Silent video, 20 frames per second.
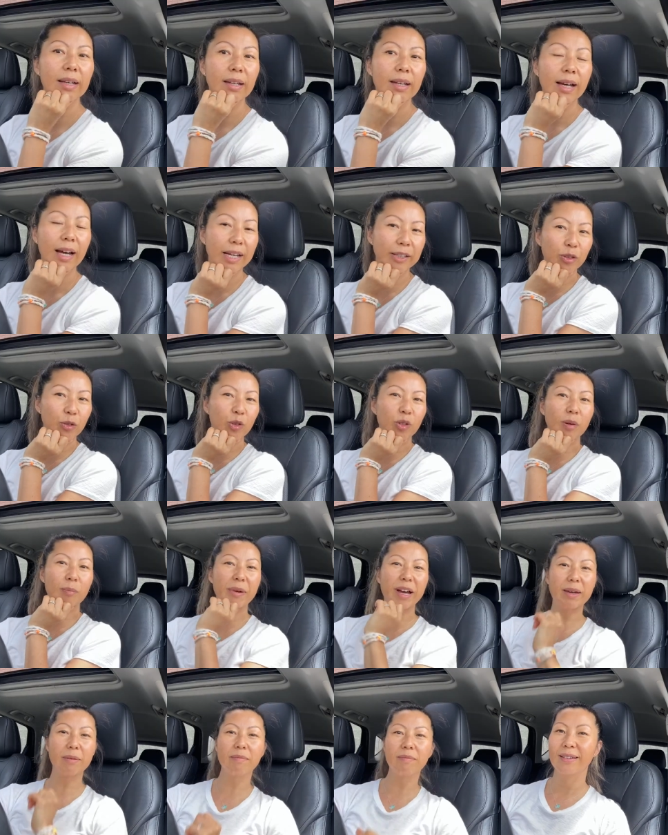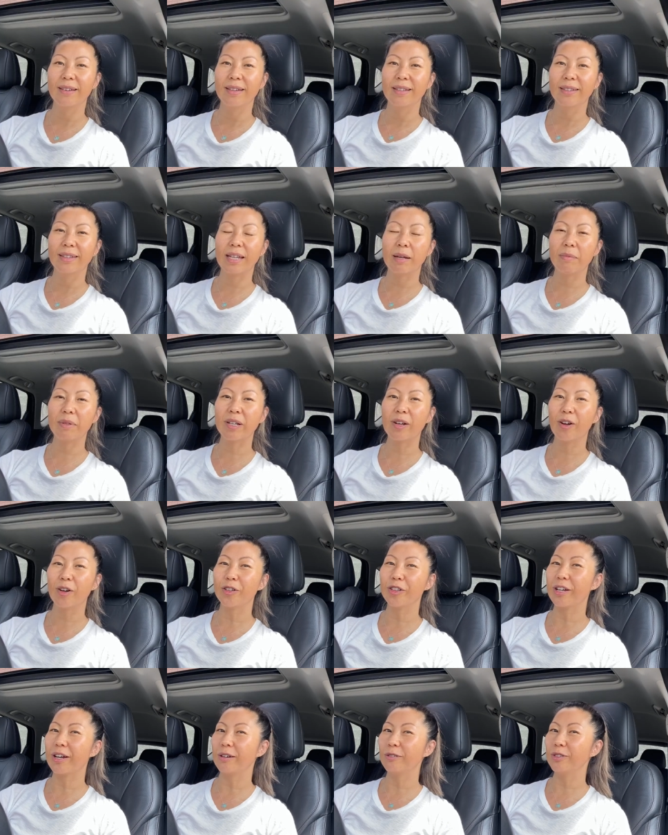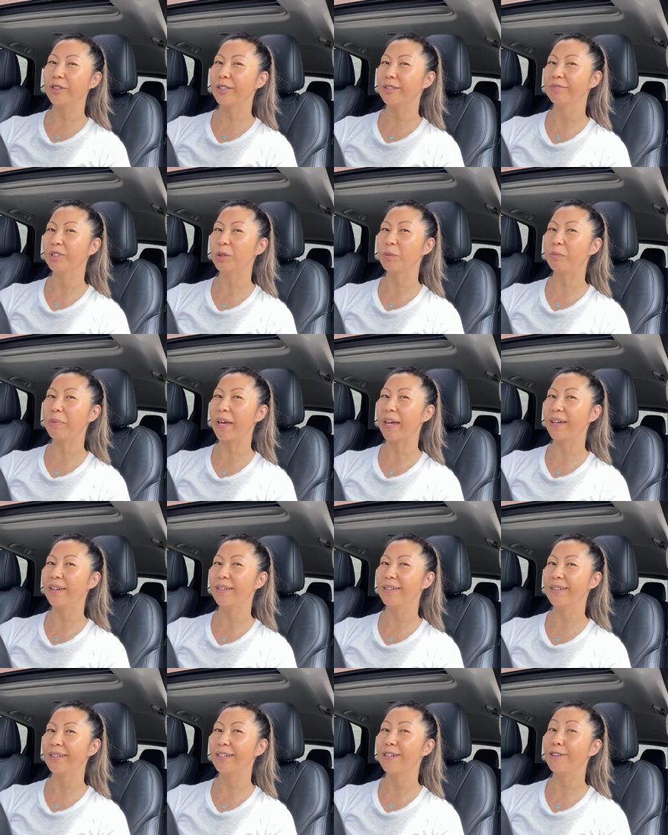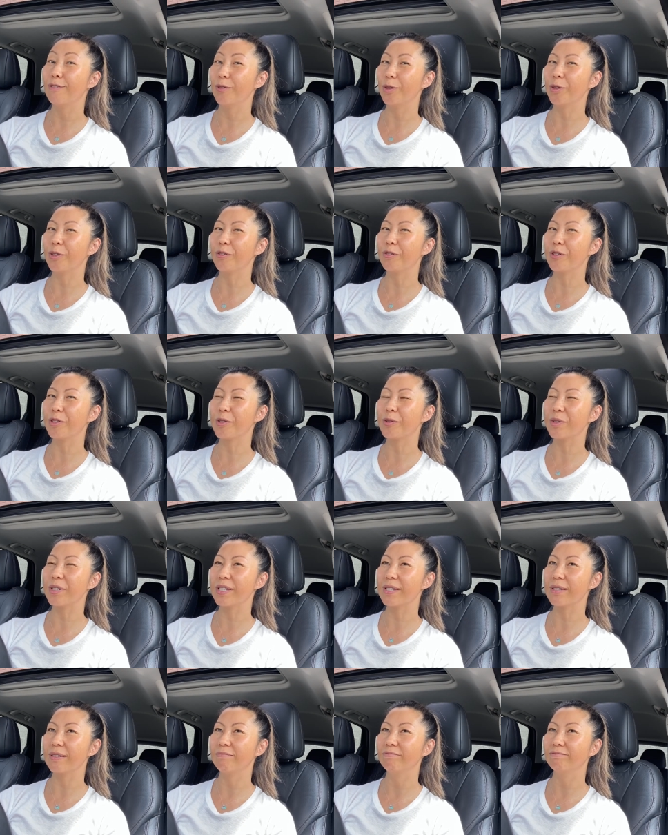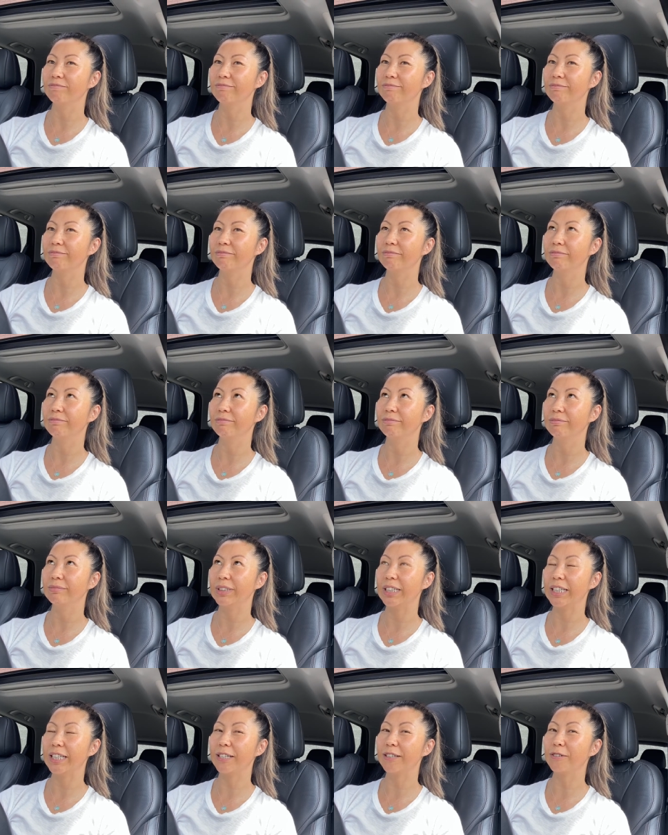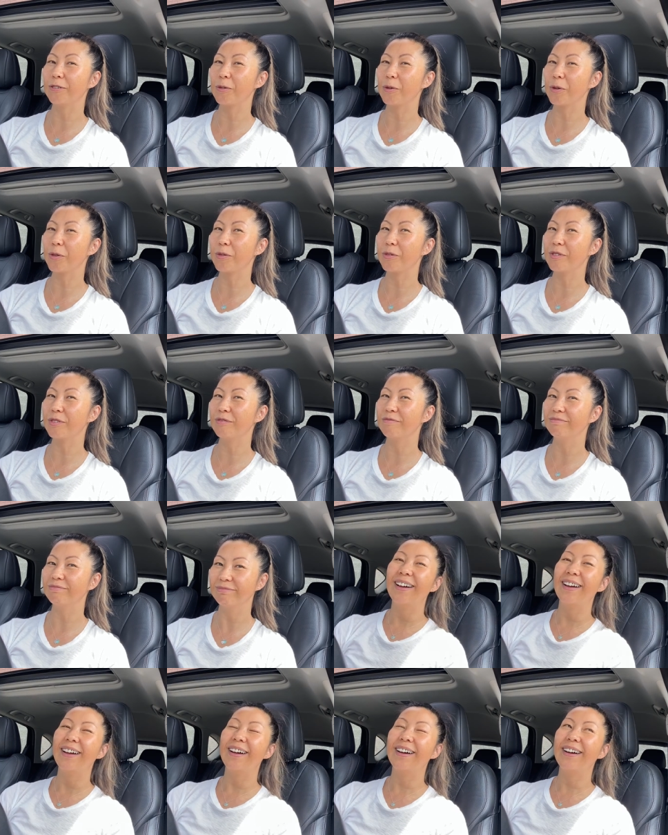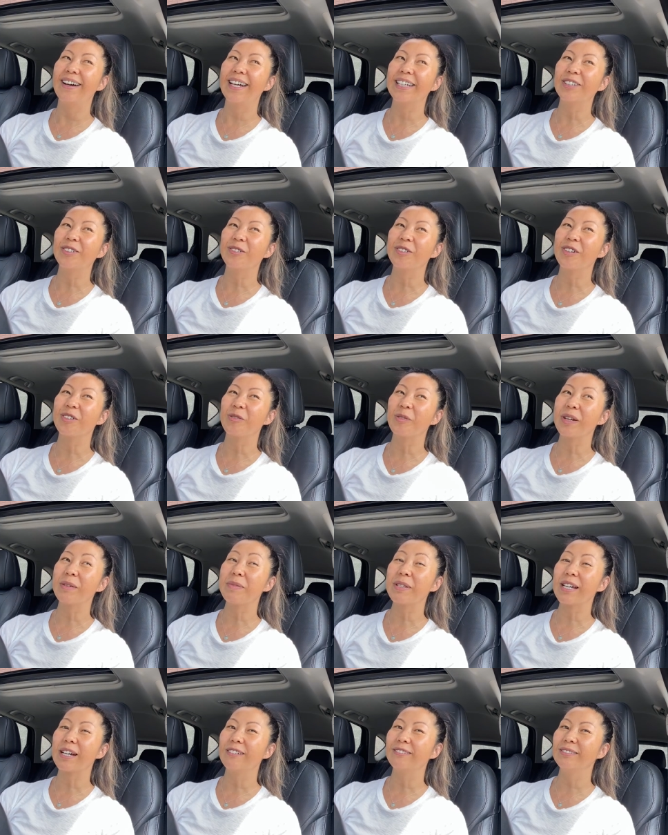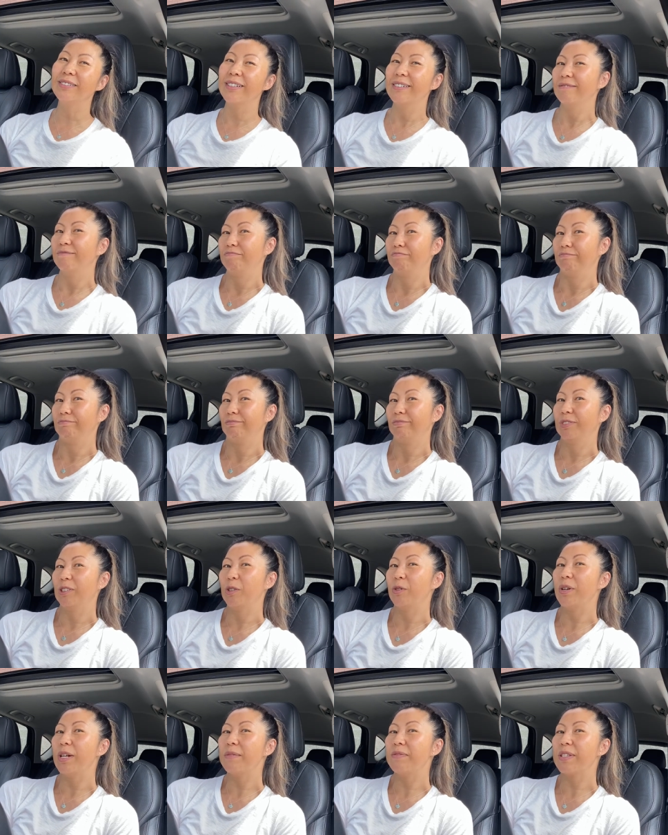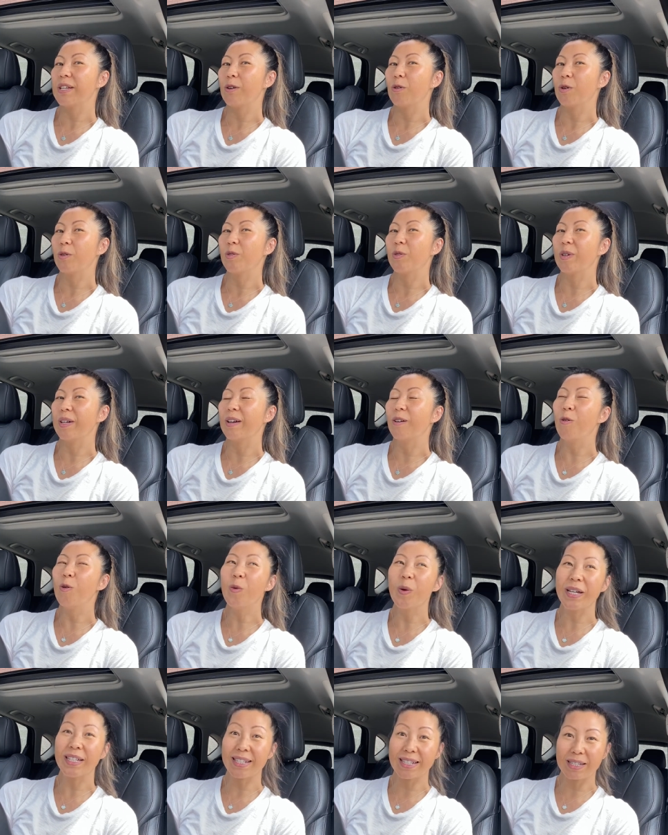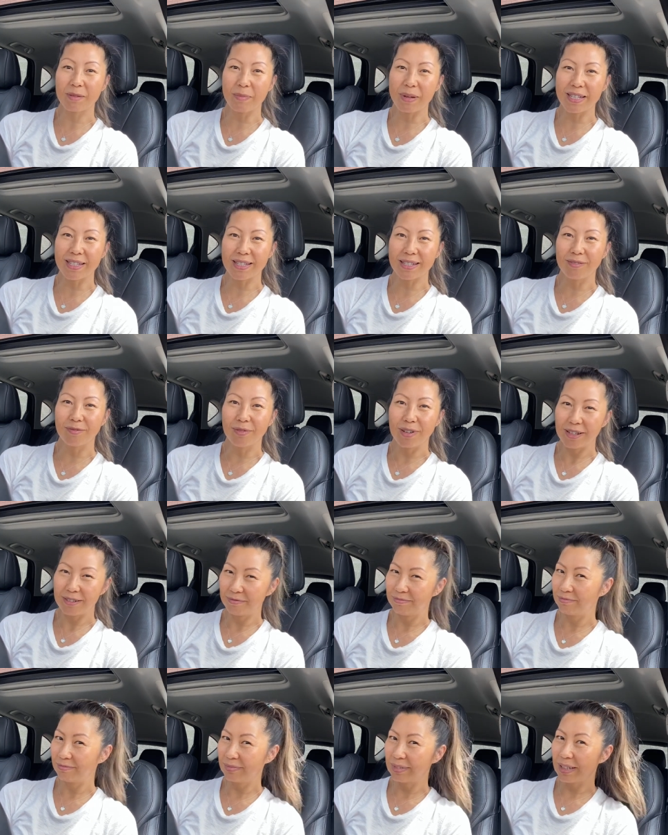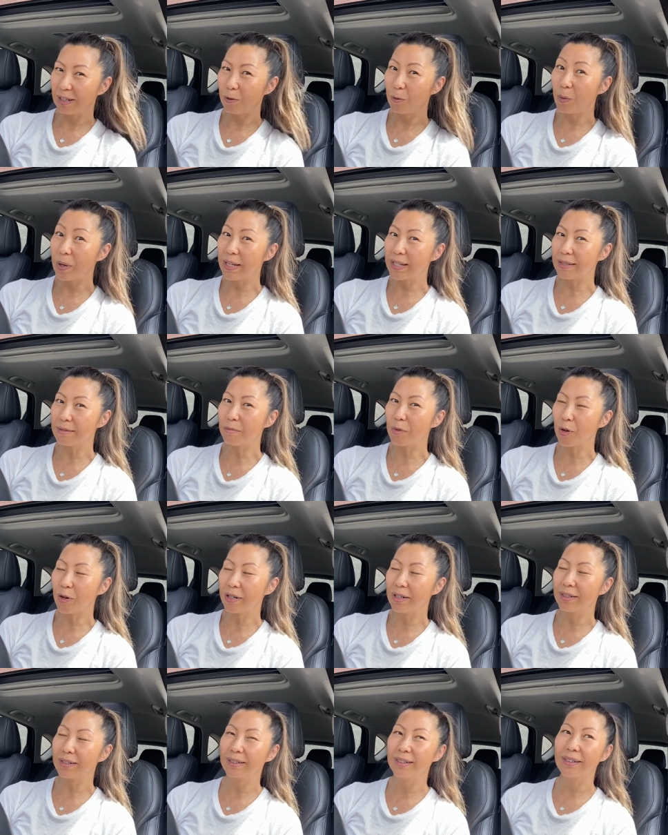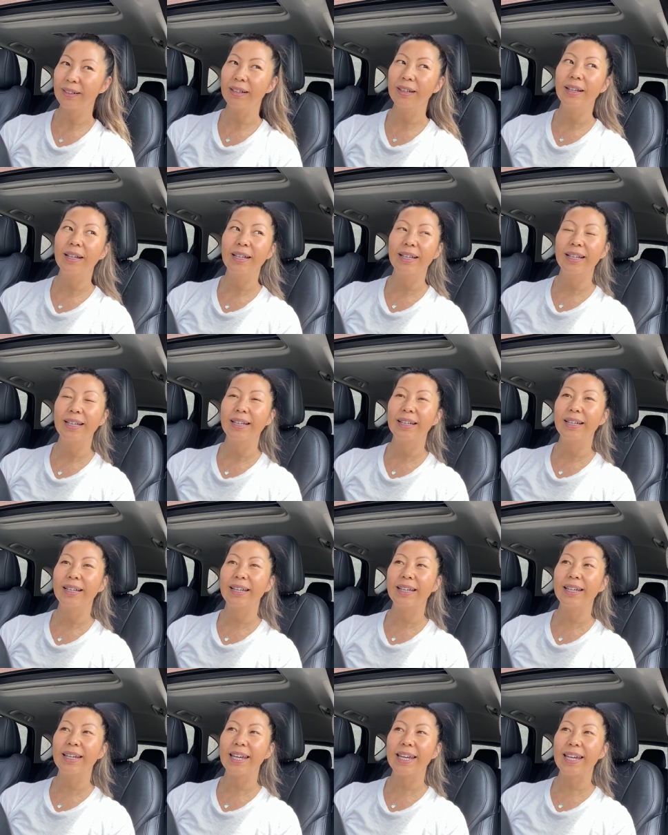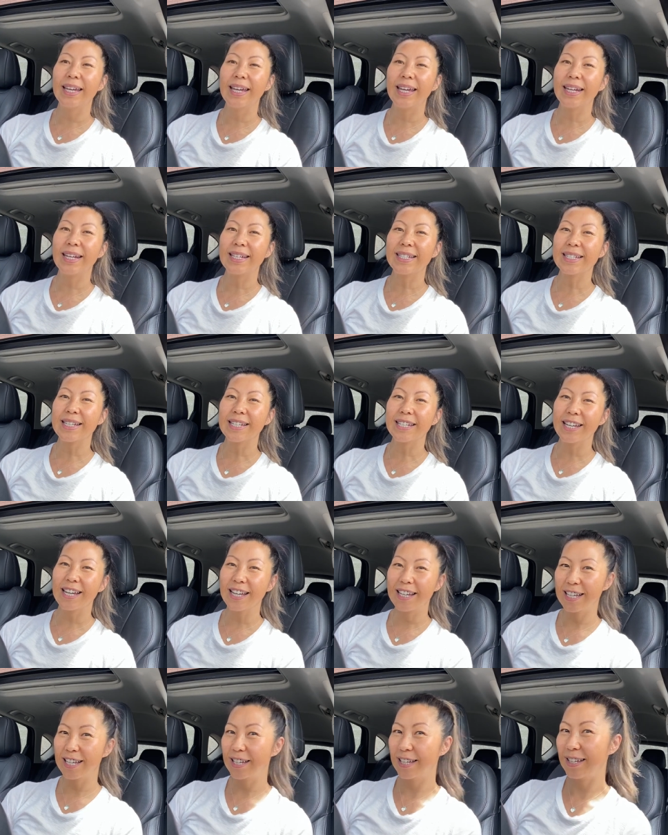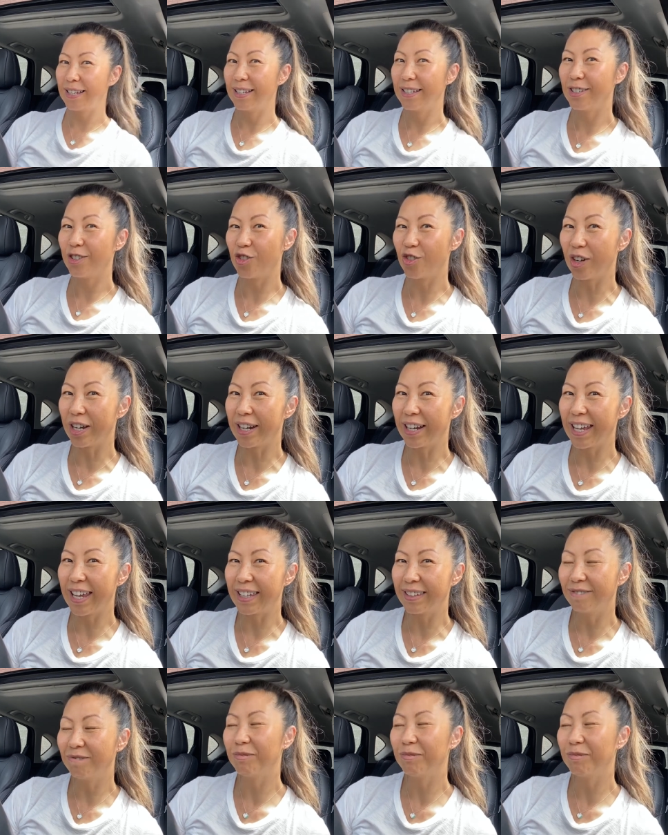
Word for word: I took my debit card out to pay for the groceries. It didn't go through. I took grapes out. Grapes are always expensive, weighs more. And I said, try it again.